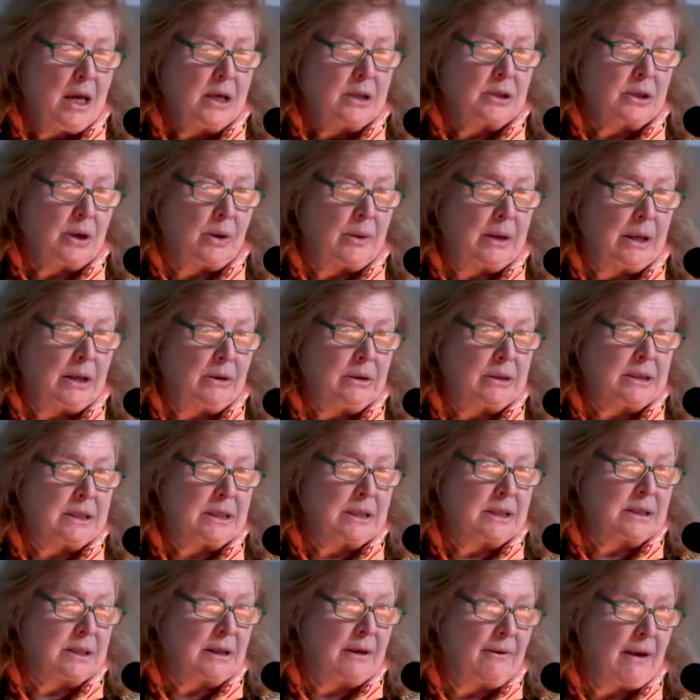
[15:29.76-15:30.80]
So here is a
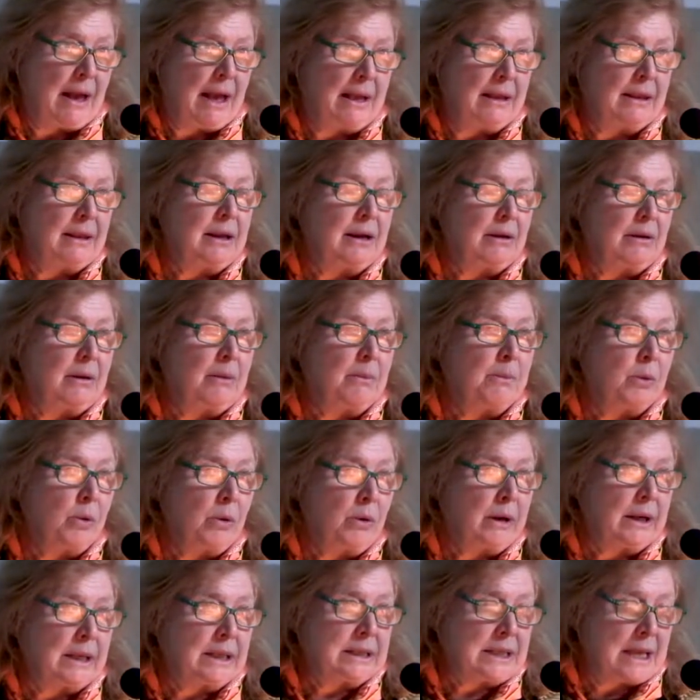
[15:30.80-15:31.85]
sil, and there are
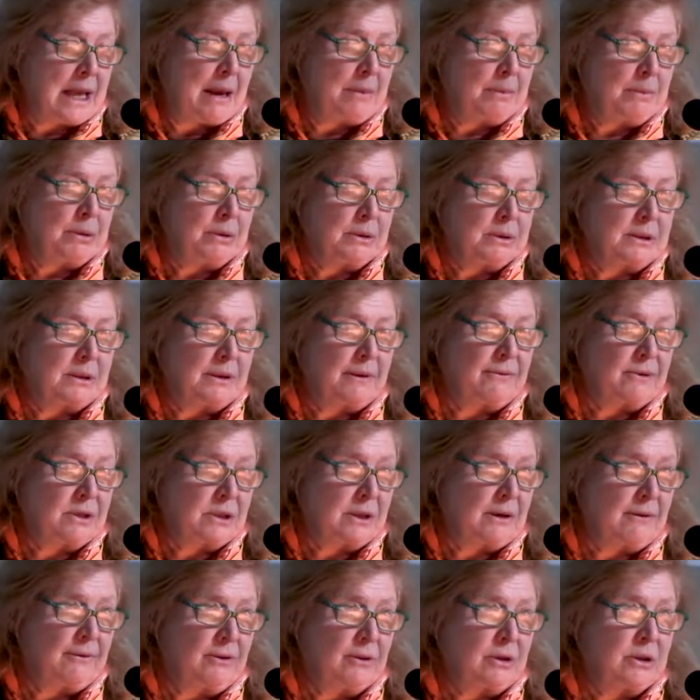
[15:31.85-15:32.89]
more examples of
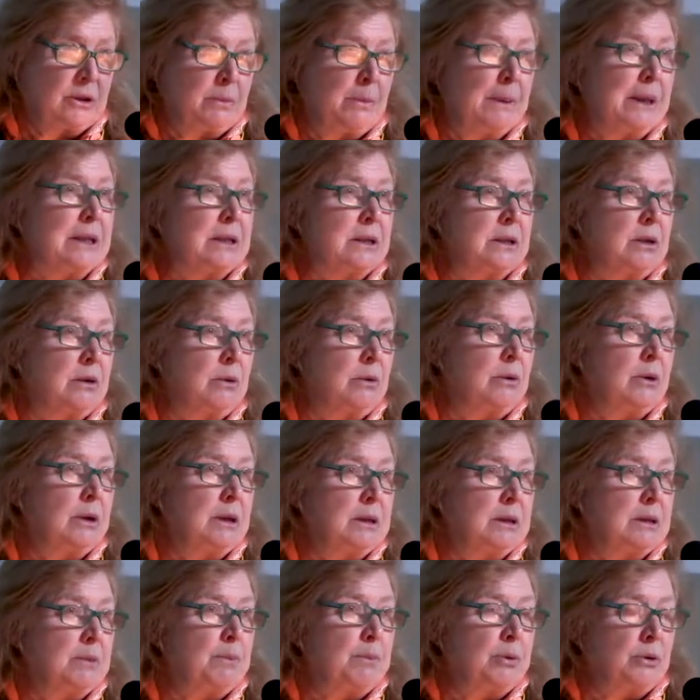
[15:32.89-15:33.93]
silversmiths who
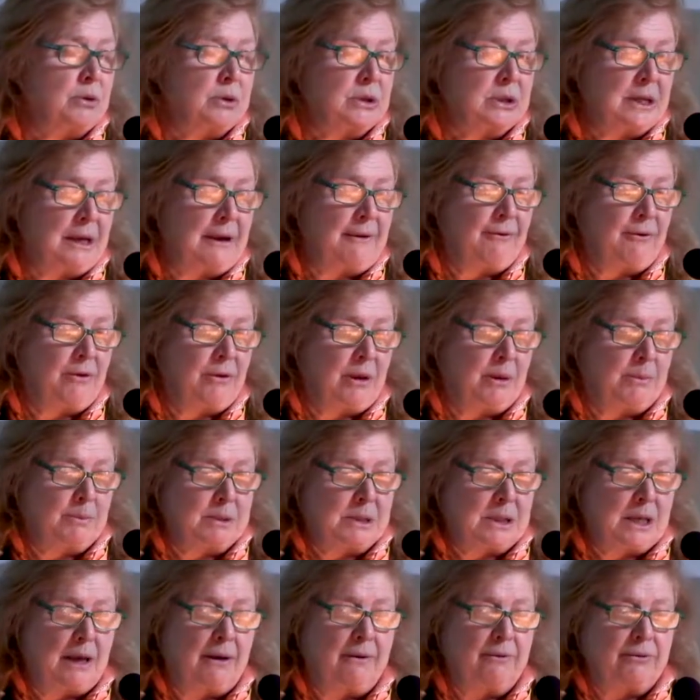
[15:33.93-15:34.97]
can perceive of
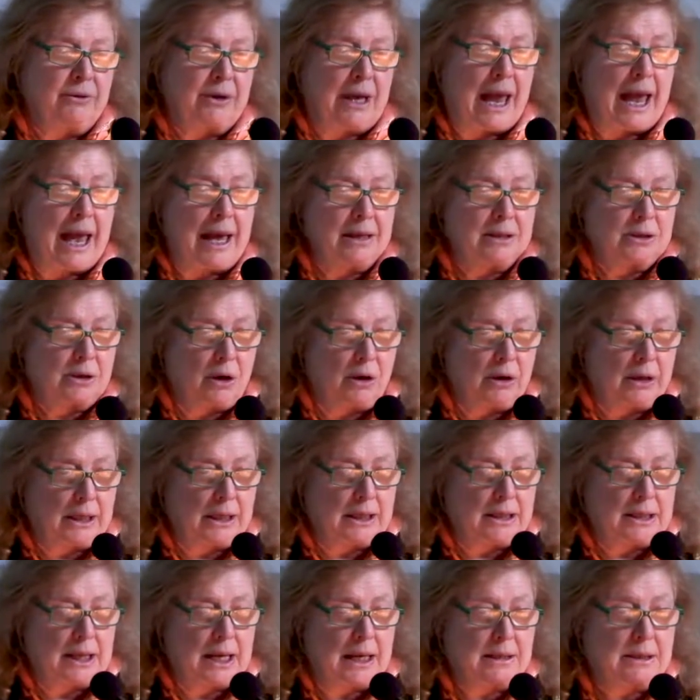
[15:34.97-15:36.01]
themselves as
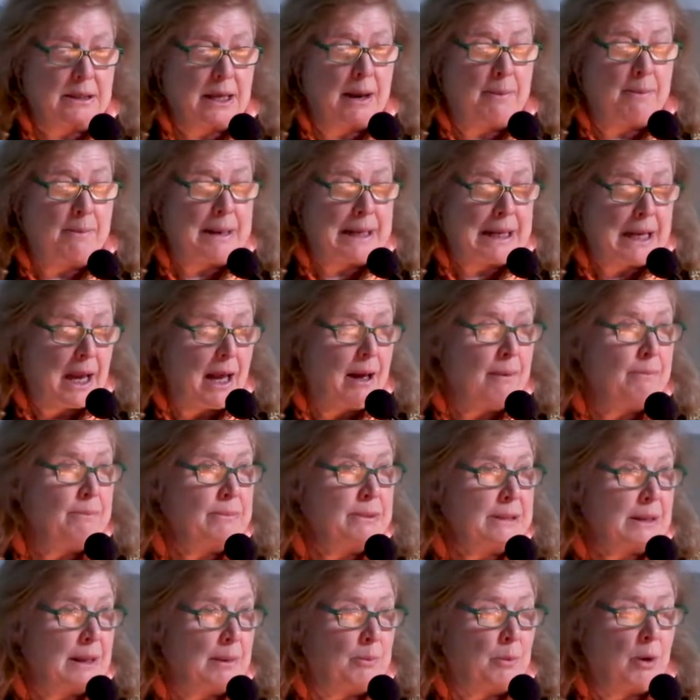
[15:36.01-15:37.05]
architects and become
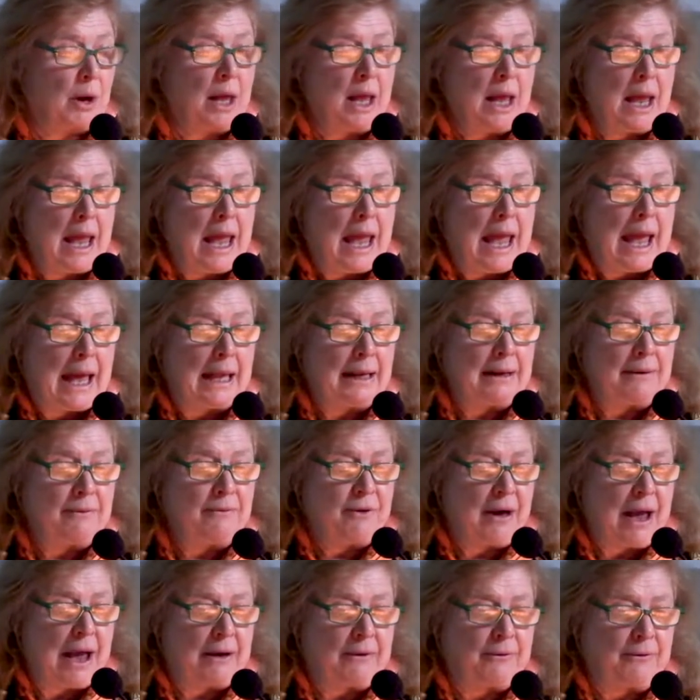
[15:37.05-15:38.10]
someone. And in
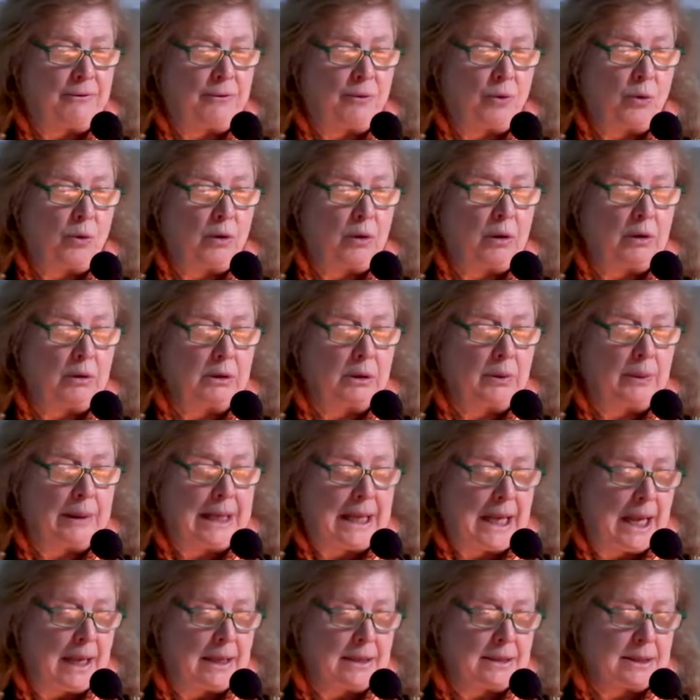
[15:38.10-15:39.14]
fact, for Louis
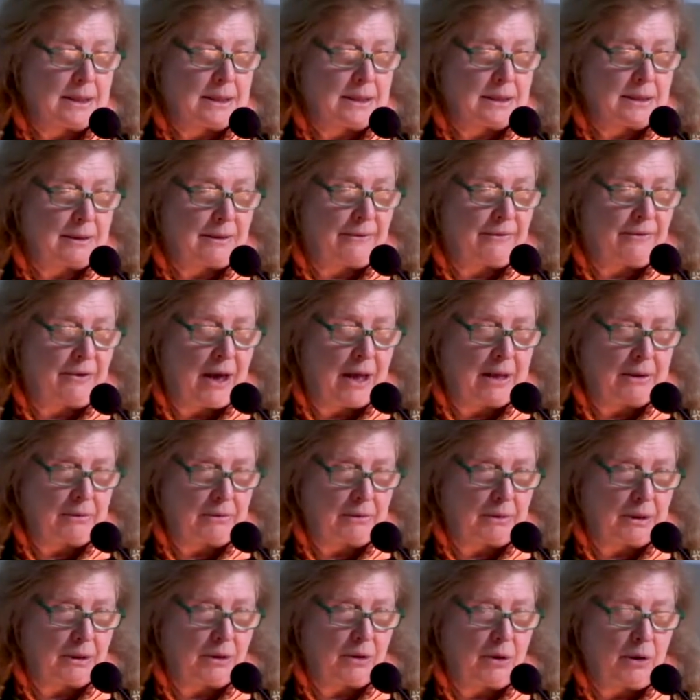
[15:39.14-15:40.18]
Quinze's
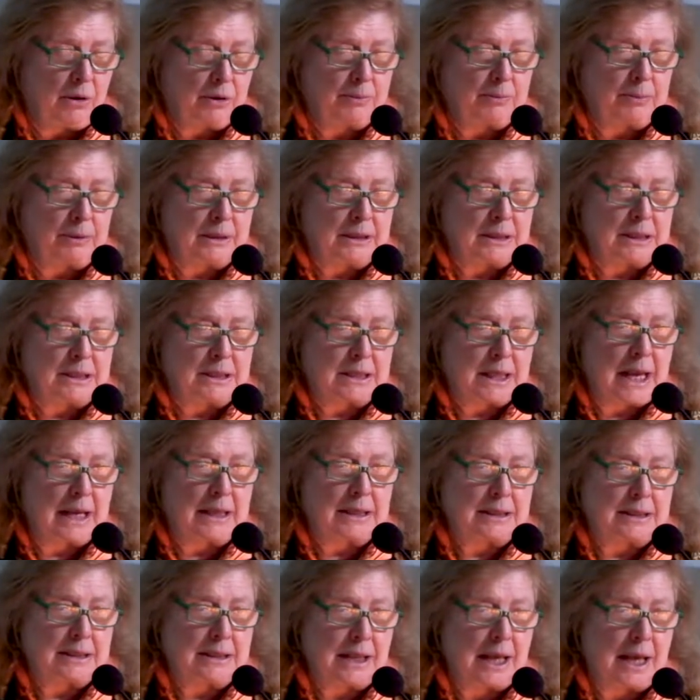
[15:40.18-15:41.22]
father-in-law, Prince
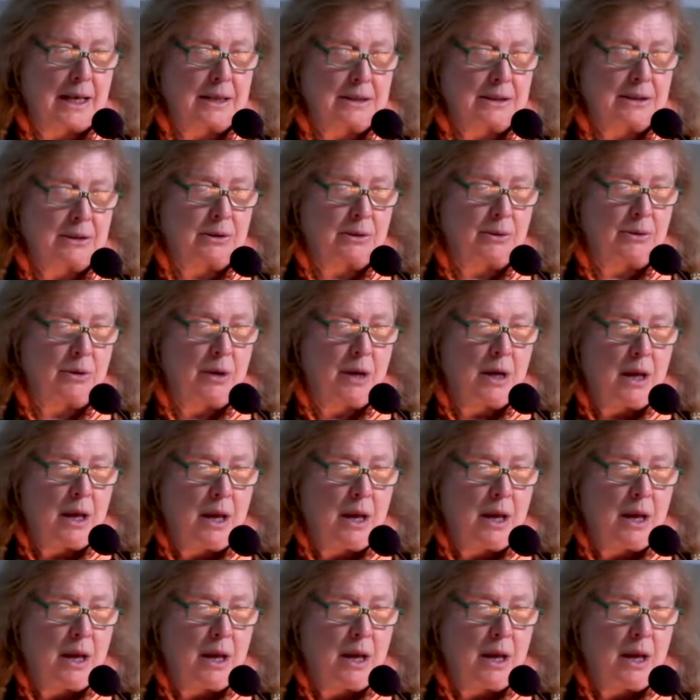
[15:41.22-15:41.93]
Stanislaus, who,